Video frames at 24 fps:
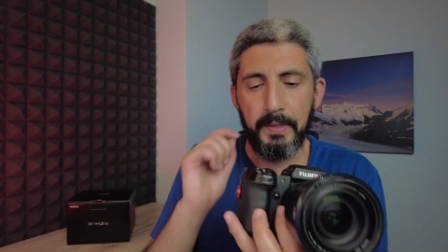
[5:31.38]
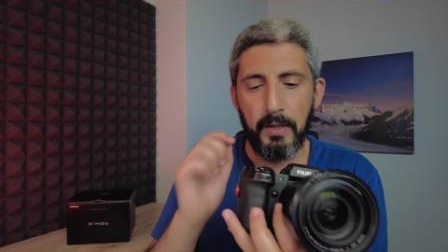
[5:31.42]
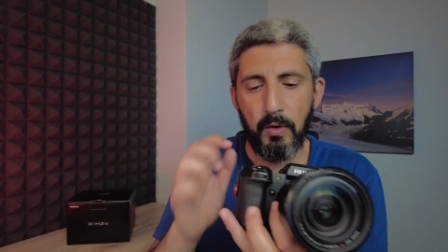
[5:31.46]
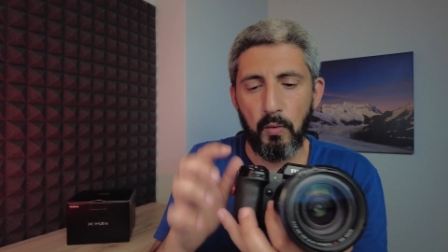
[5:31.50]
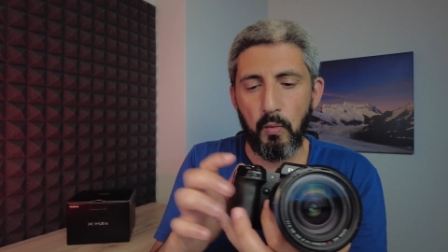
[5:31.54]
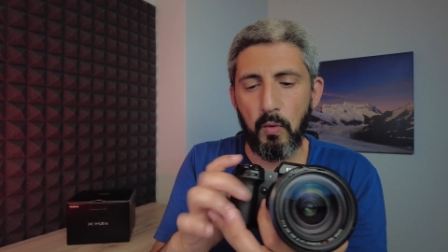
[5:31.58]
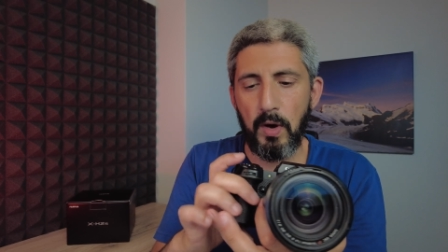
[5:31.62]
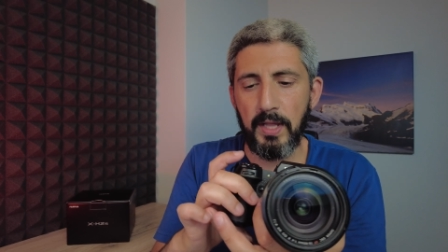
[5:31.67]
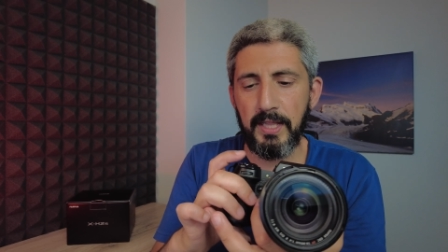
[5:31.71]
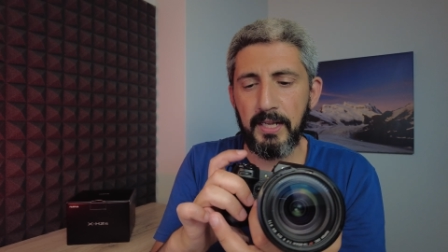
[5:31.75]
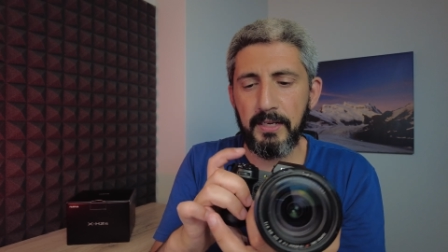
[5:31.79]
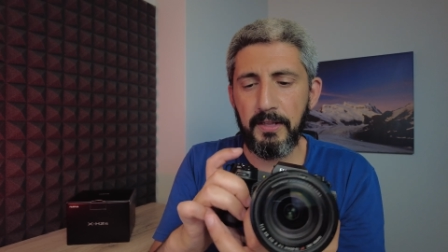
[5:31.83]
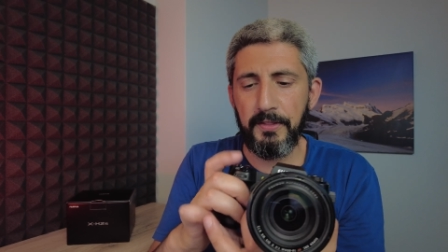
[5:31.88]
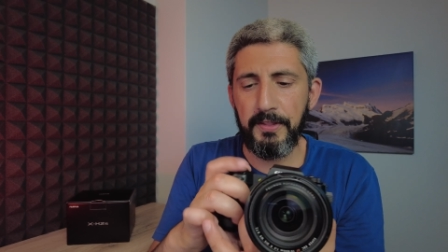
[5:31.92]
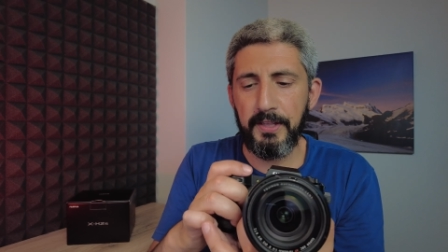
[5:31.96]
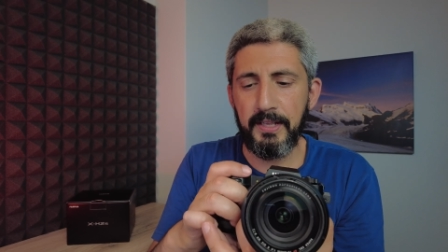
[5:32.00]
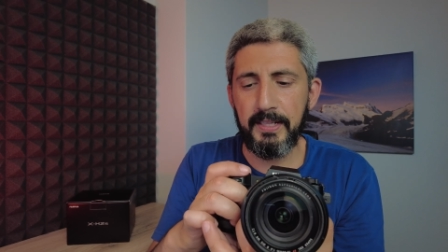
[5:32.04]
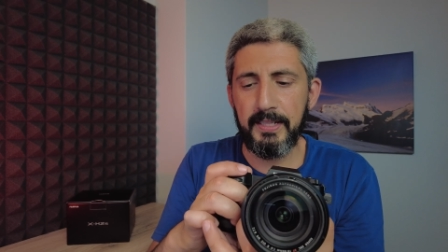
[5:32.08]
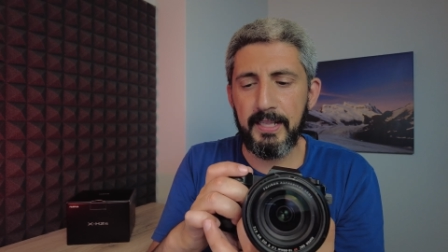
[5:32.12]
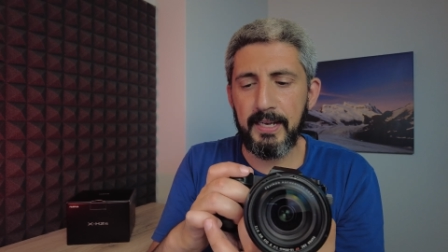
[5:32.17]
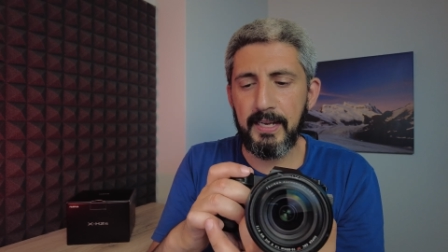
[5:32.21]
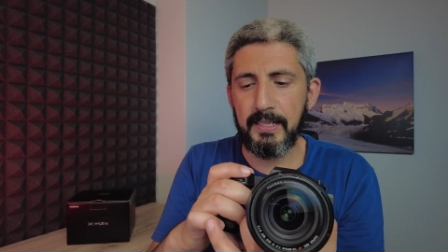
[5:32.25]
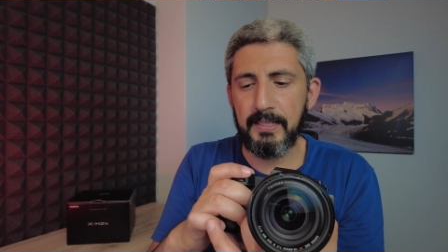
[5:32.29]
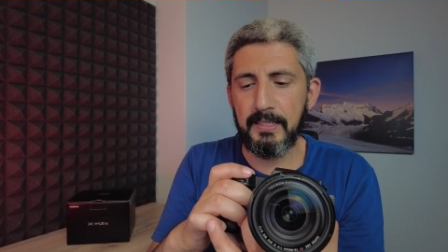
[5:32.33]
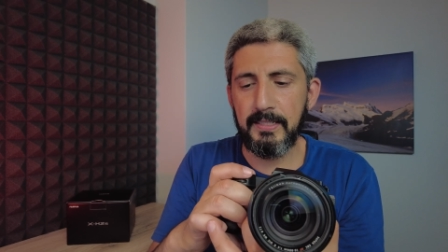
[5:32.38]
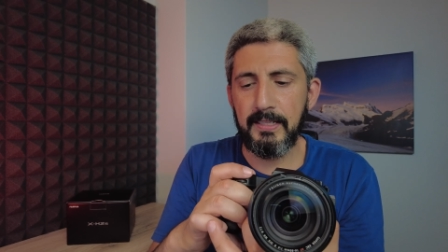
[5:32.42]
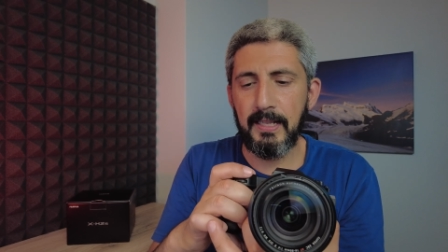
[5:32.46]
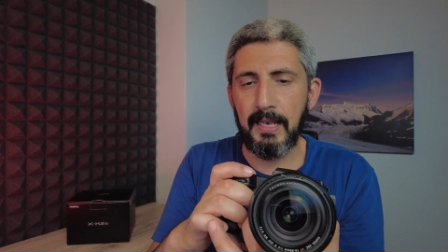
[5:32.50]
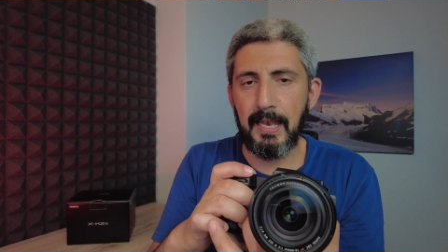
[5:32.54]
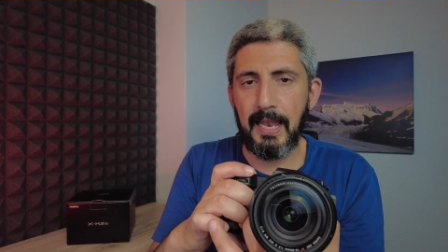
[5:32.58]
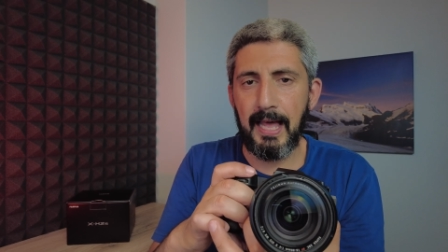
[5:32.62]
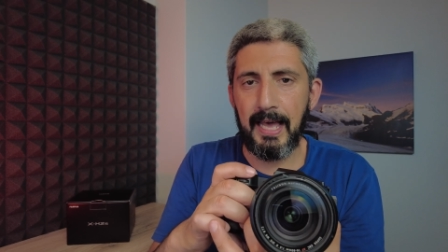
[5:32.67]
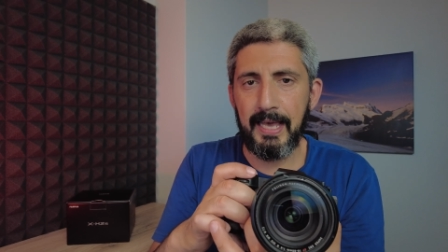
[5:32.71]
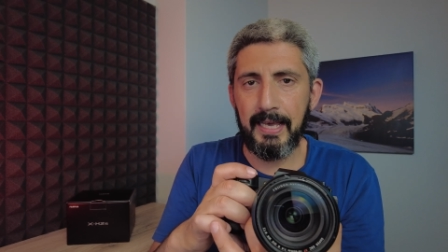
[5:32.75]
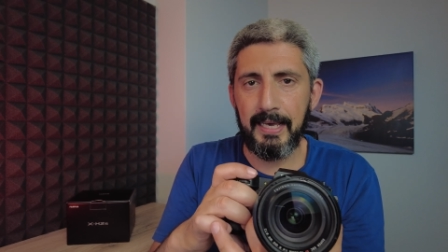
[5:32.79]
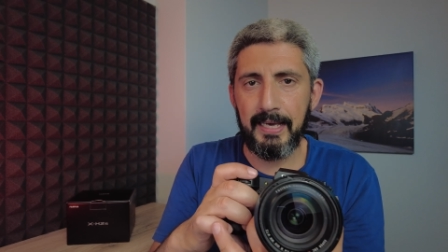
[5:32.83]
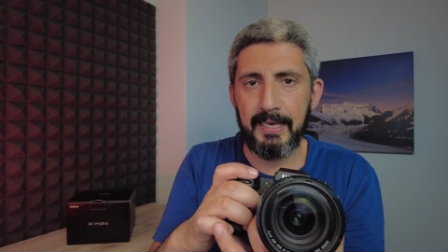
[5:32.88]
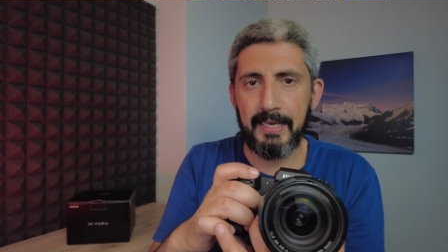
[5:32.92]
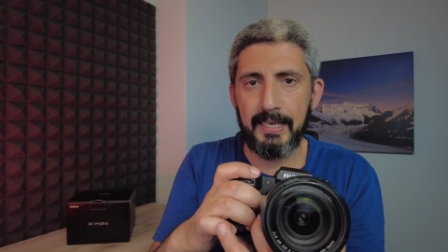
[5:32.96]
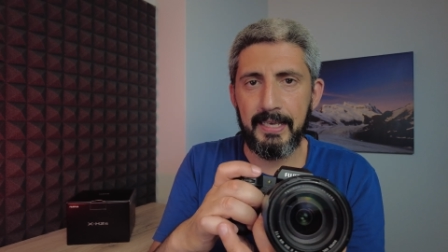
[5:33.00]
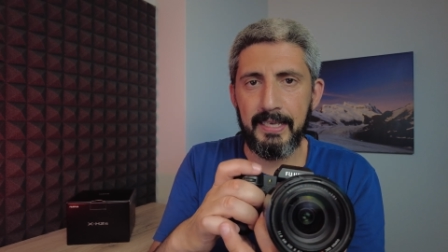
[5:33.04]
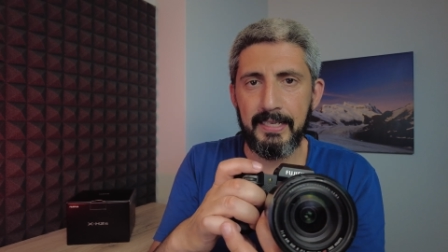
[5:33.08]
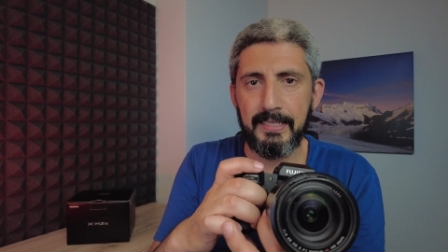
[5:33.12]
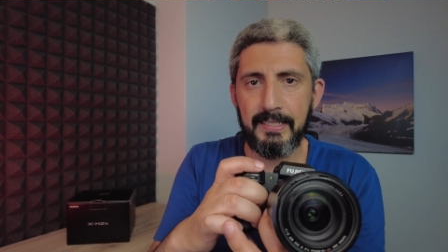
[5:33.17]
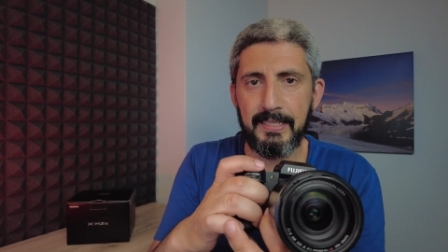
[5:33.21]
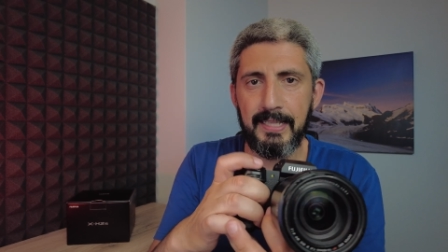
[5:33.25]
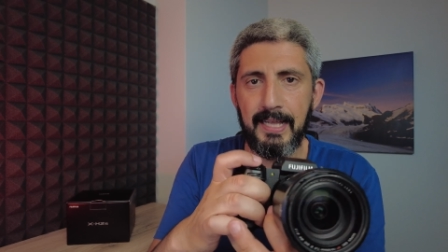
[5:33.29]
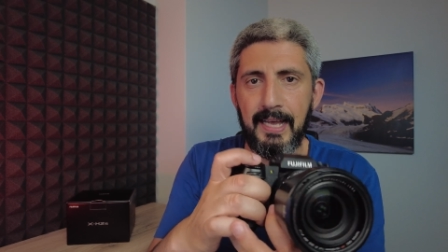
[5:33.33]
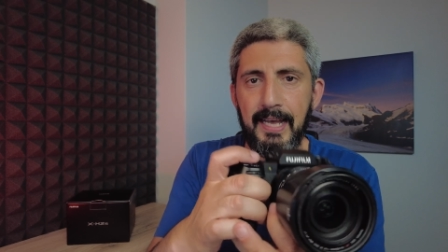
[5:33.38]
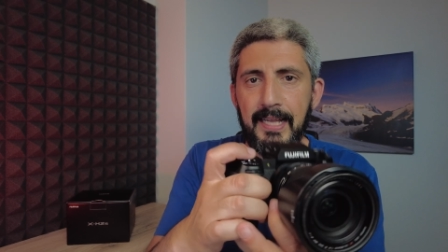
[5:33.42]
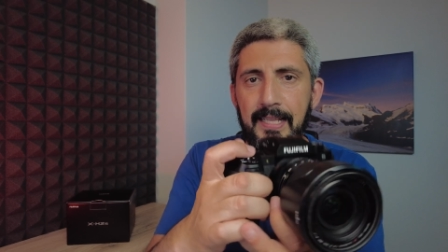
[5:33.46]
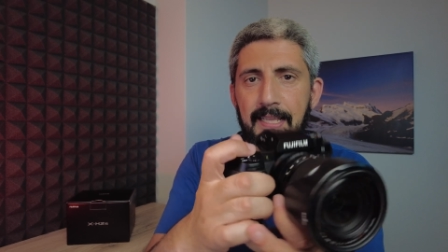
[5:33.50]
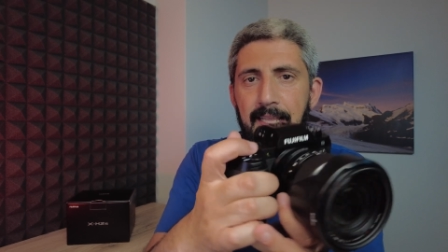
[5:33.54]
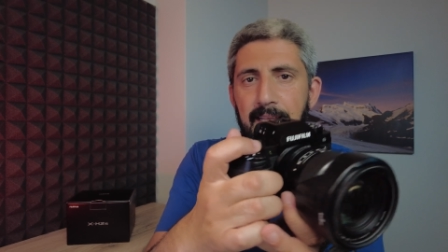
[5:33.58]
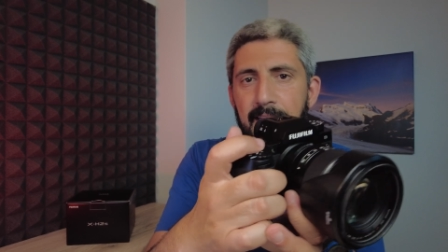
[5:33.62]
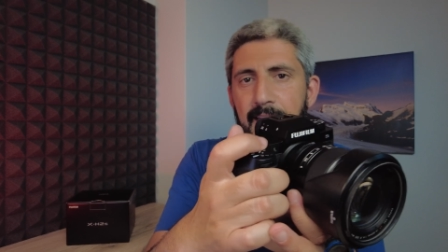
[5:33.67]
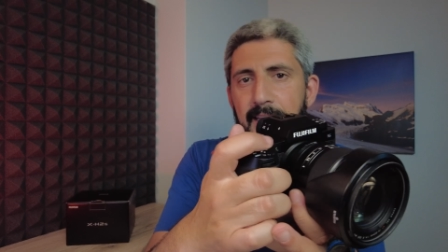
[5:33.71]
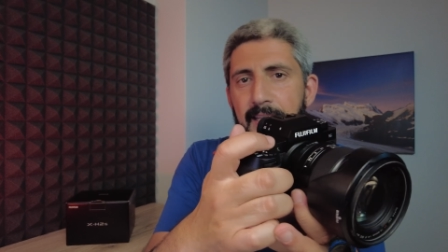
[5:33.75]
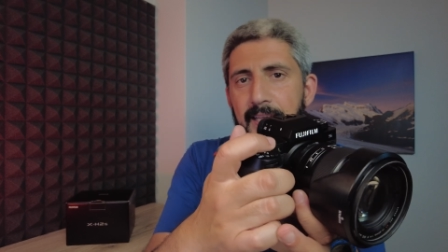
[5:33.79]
One other thing that I didn't like is that